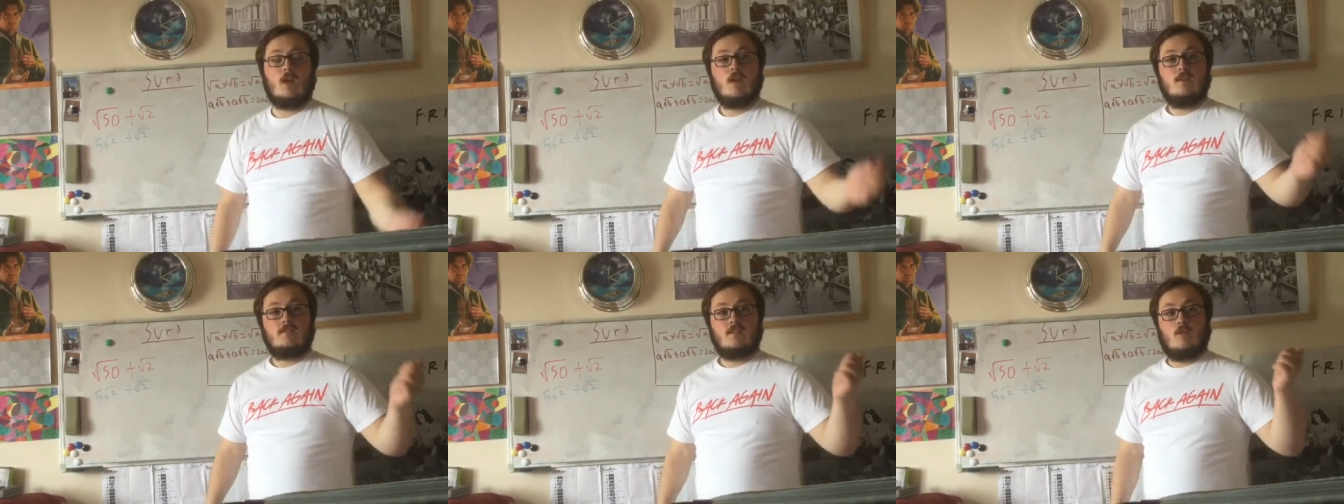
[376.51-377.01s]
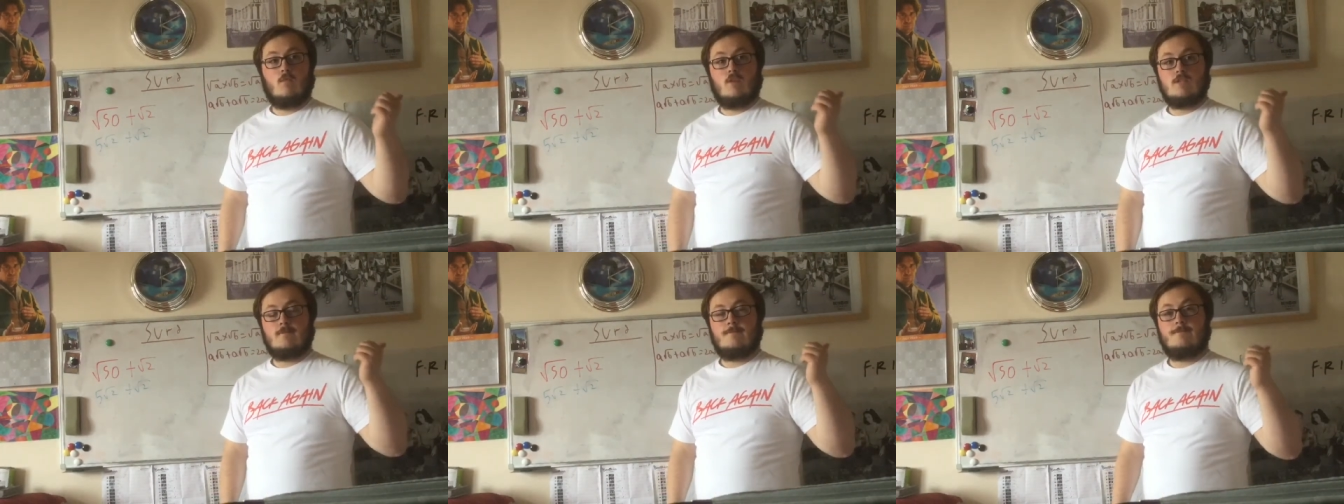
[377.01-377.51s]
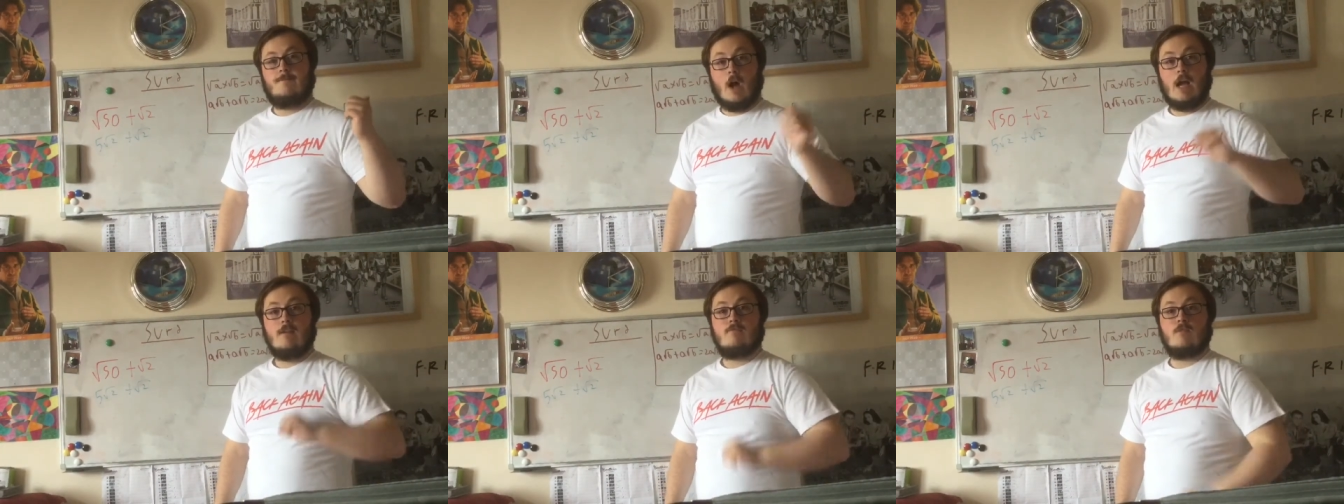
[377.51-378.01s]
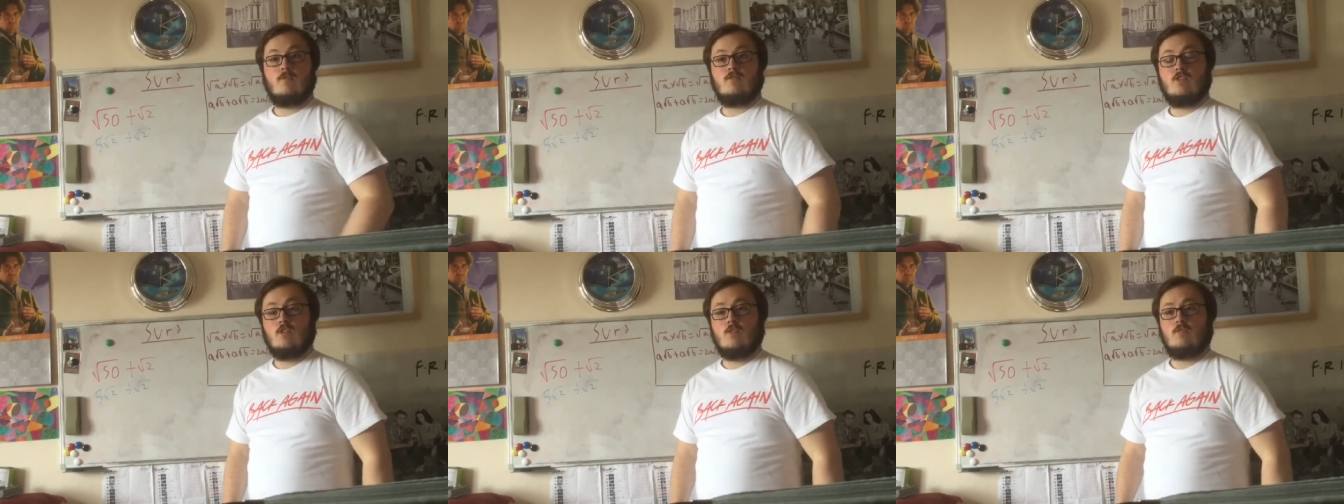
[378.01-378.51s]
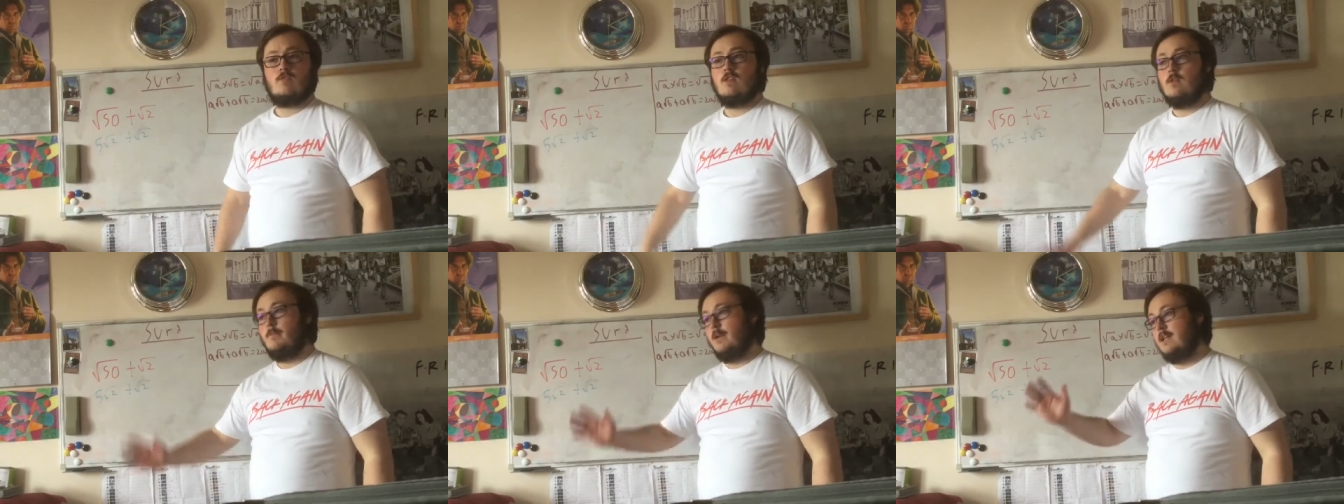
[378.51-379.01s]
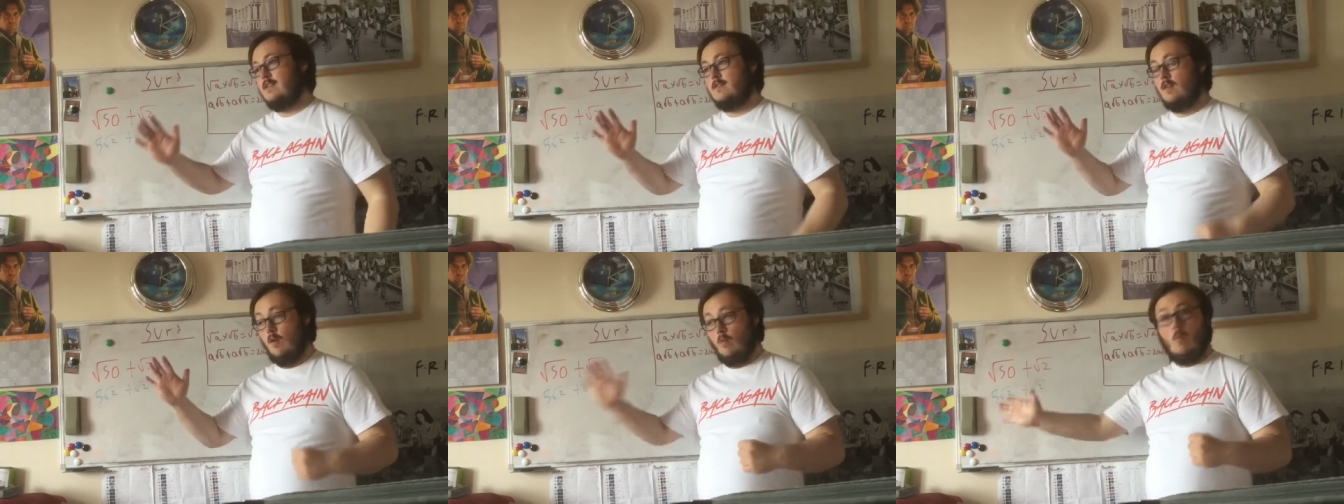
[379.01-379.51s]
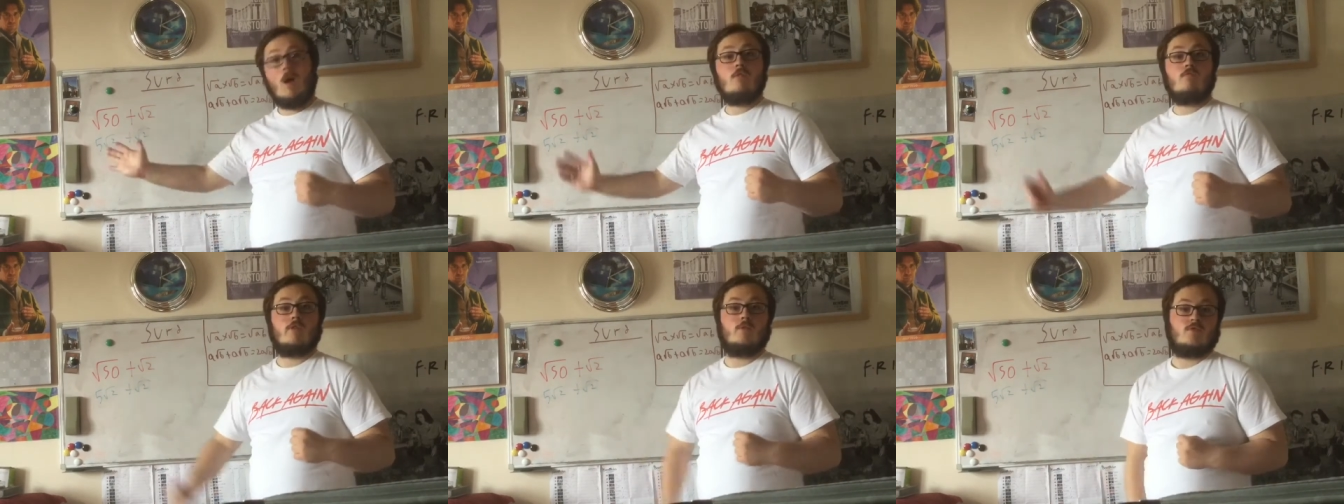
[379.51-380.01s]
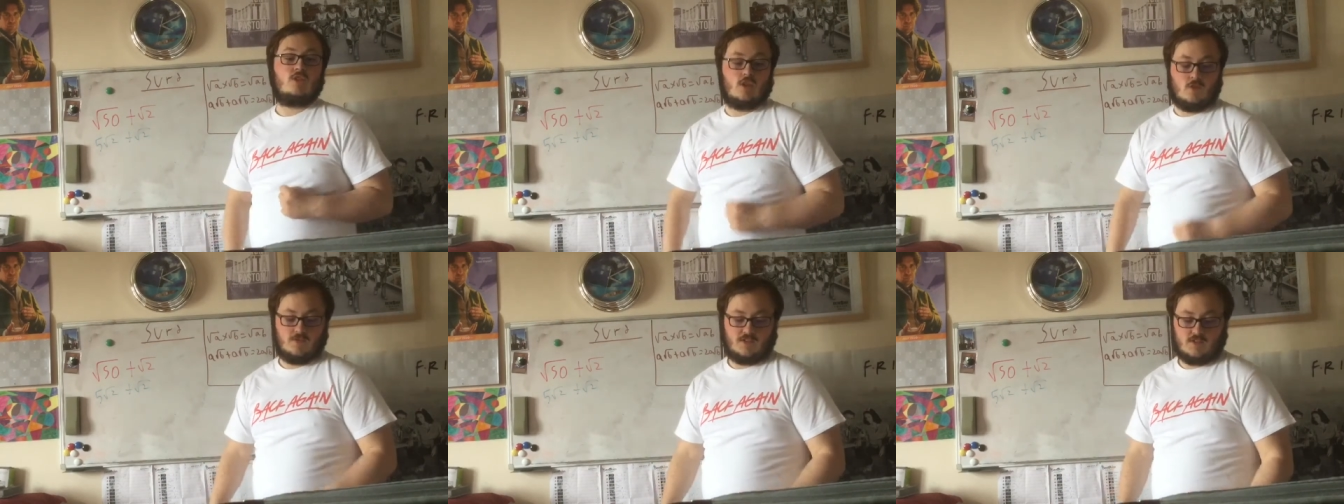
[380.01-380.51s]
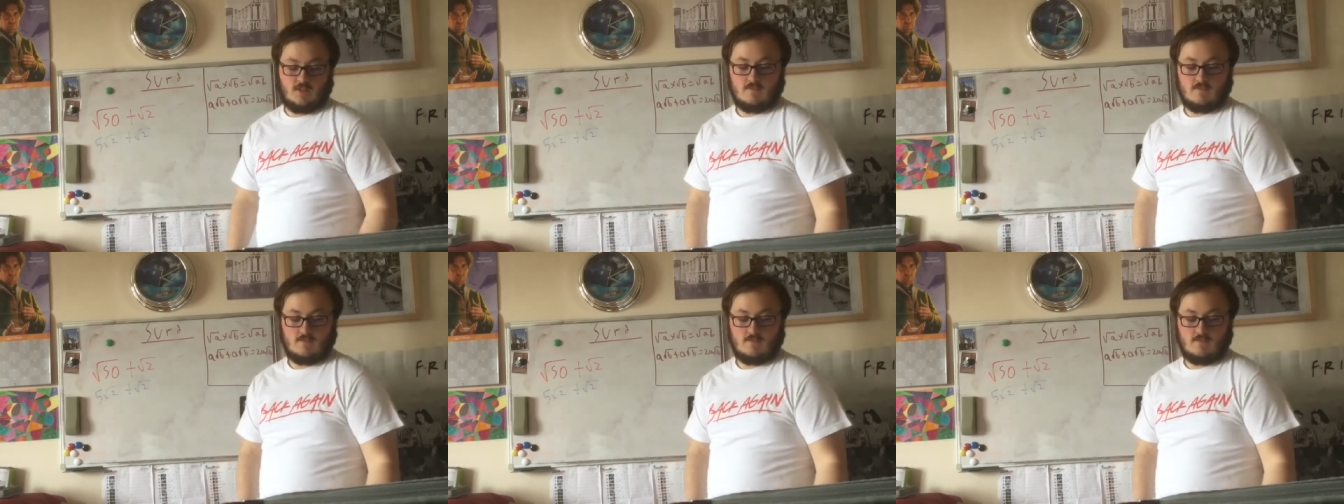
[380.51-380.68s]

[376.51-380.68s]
So what's 5 root 2's plus 1 root 2's?